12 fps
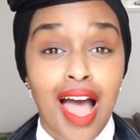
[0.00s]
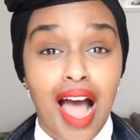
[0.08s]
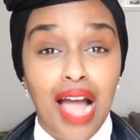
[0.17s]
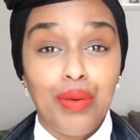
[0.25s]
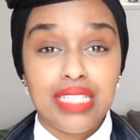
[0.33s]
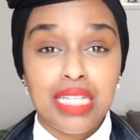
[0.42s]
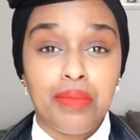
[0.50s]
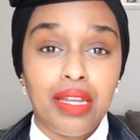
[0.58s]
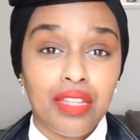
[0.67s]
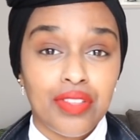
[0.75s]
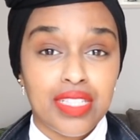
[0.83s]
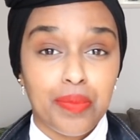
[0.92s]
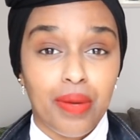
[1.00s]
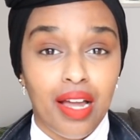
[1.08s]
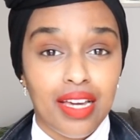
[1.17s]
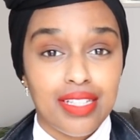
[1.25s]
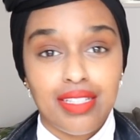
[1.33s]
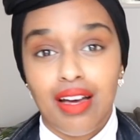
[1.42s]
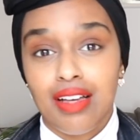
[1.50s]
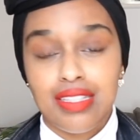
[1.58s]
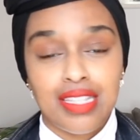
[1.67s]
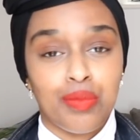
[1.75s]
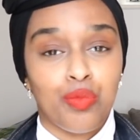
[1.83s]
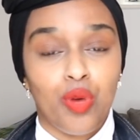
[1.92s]
I was emailing the suppliers to
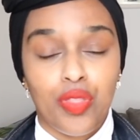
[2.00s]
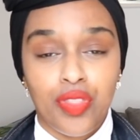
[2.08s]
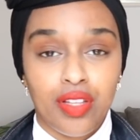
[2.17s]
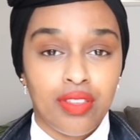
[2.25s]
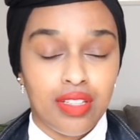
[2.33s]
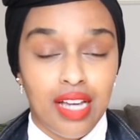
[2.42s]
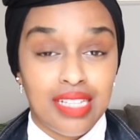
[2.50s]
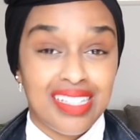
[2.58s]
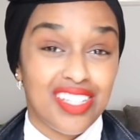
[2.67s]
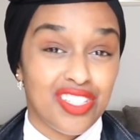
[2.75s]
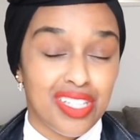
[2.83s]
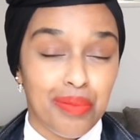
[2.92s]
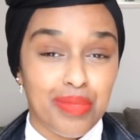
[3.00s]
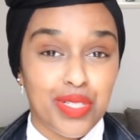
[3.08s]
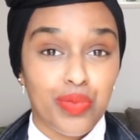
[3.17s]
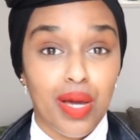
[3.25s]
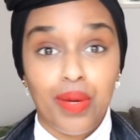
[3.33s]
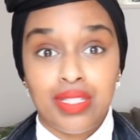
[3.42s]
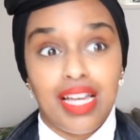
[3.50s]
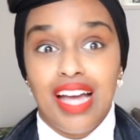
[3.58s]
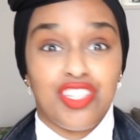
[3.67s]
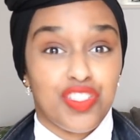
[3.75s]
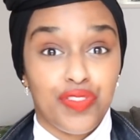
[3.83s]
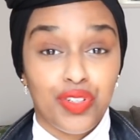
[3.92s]
ask them what the accession numbers were because I
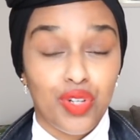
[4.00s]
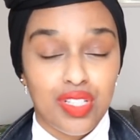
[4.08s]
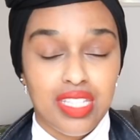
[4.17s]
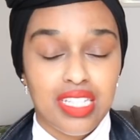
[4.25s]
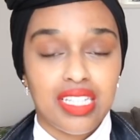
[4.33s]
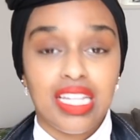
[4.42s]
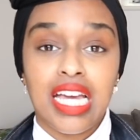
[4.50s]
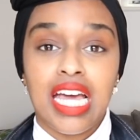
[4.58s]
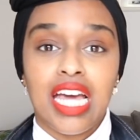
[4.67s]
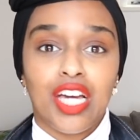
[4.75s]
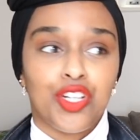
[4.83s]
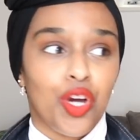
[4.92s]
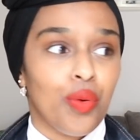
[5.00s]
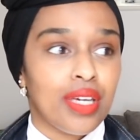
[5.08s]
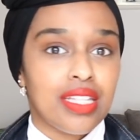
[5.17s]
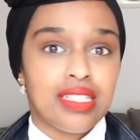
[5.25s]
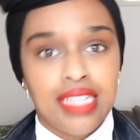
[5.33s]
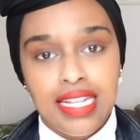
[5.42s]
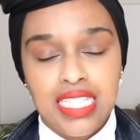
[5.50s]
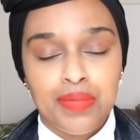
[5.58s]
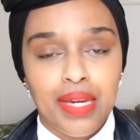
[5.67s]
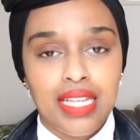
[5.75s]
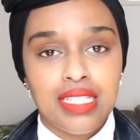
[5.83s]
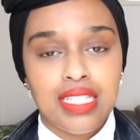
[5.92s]
had just forgotten, going into
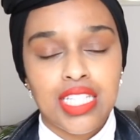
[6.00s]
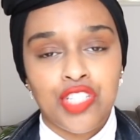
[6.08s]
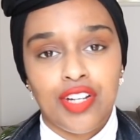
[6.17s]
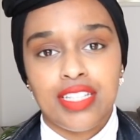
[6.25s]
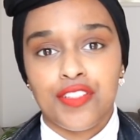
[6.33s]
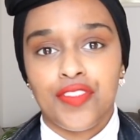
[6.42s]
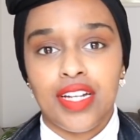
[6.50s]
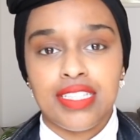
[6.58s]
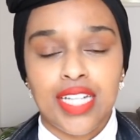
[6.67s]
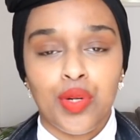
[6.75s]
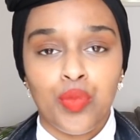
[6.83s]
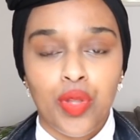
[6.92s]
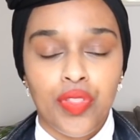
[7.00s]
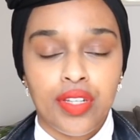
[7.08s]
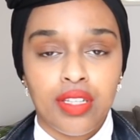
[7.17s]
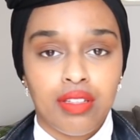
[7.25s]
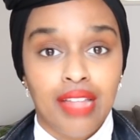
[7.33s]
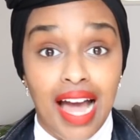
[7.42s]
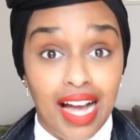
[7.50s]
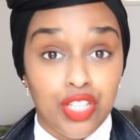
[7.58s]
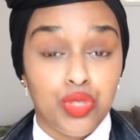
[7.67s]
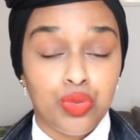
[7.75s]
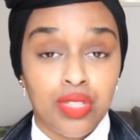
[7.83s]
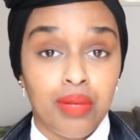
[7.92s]
databases, trying to find out what the
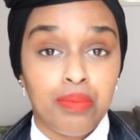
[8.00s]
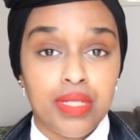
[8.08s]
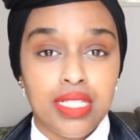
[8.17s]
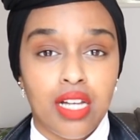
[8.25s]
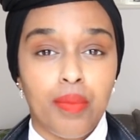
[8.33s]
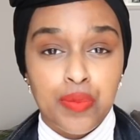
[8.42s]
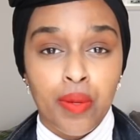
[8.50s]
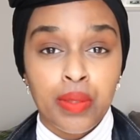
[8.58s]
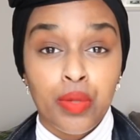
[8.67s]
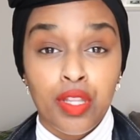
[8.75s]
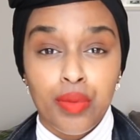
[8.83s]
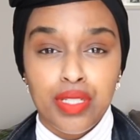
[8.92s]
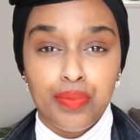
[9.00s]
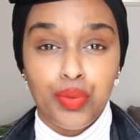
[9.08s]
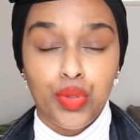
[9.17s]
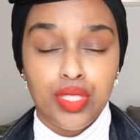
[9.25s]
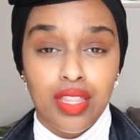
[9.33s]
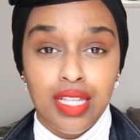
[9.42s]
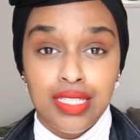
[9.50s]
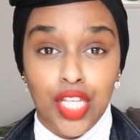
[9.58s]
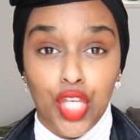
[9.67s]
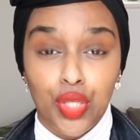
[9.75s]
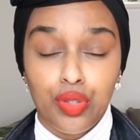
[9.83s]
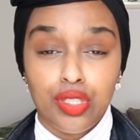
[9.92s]
actual numbers are. It's probably one of the most important things
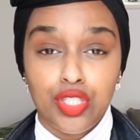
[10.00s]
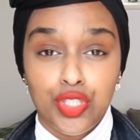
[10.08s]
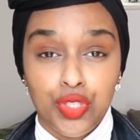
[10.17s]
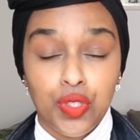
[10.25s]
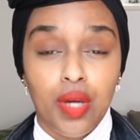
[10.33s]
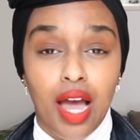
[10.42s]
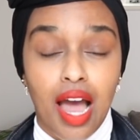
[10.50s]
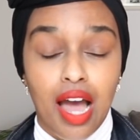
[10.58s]
that you can do.